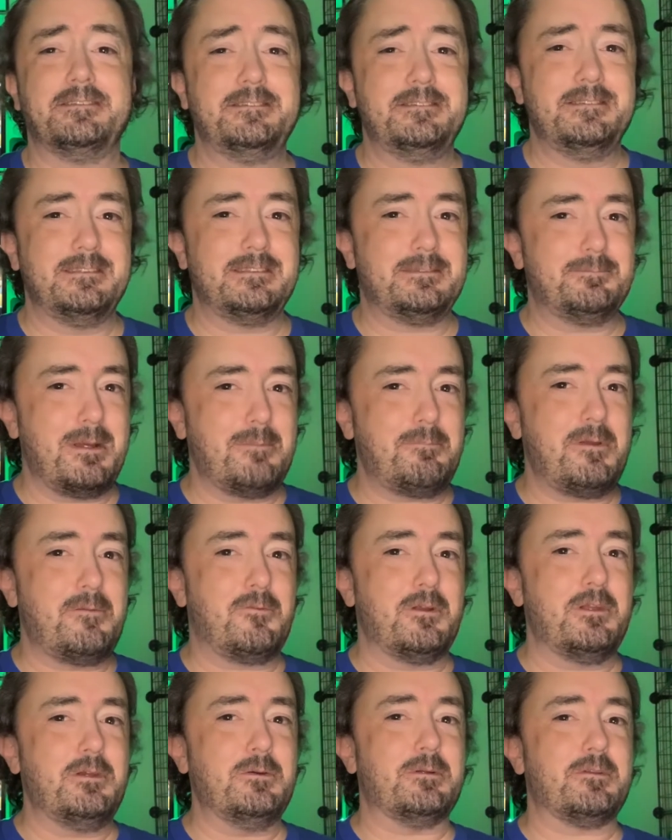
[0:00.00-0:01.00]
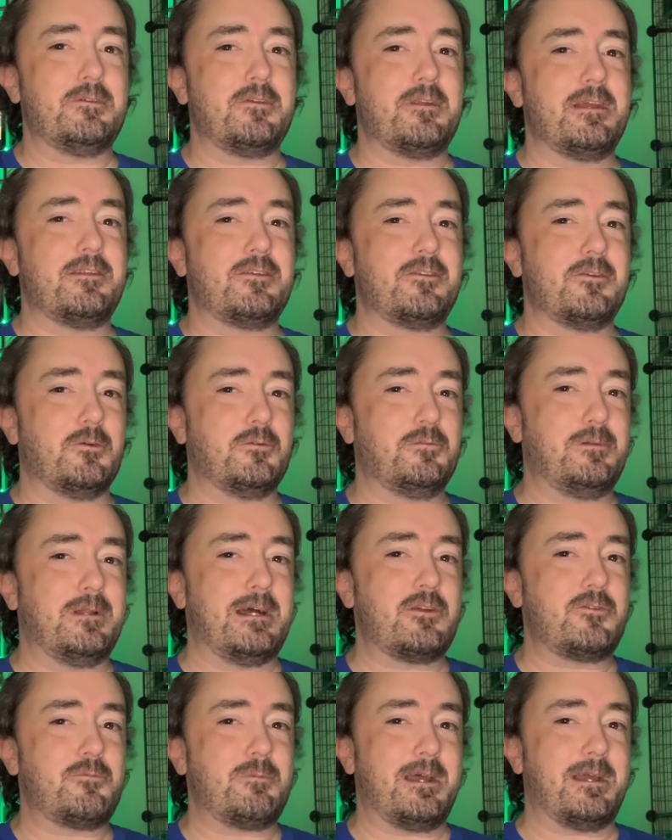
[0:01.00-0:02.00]
this might be for you. It's a nice little
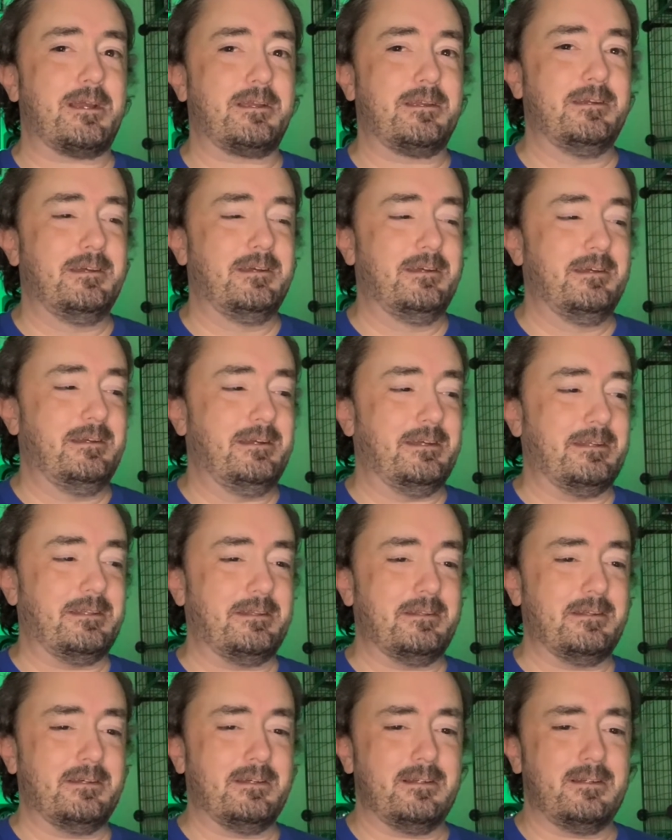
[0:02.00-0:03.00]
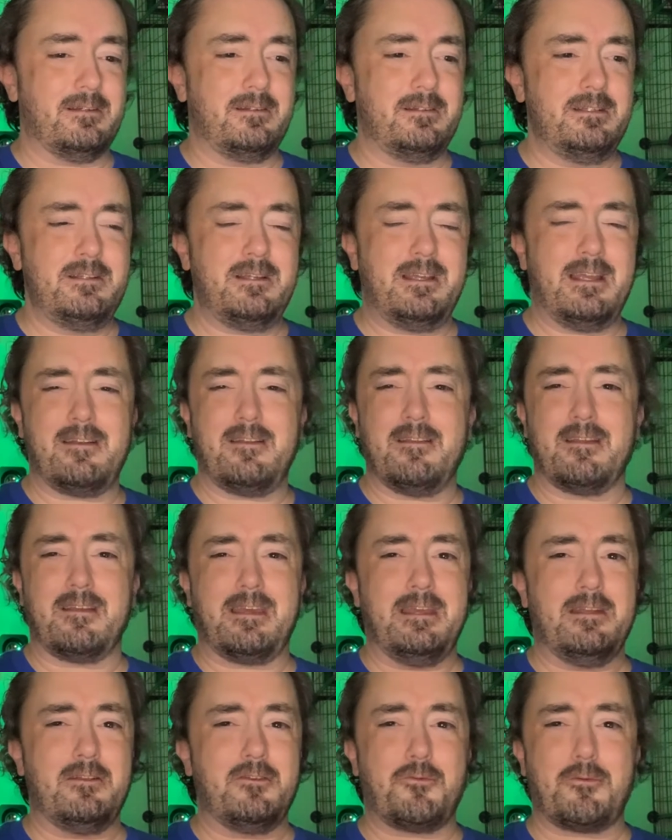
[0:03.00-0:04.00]
flashback. And you get the
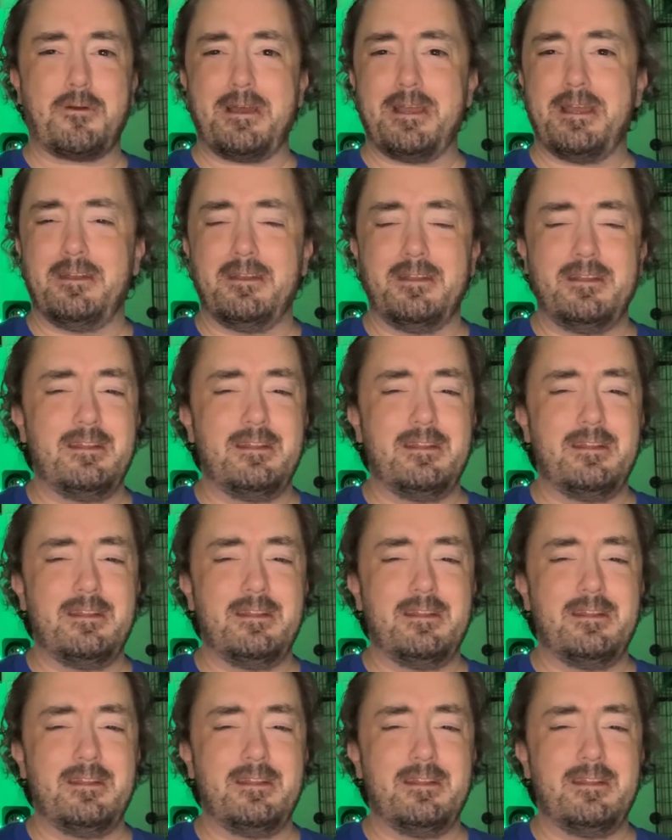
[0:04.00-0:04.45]
kids' ride.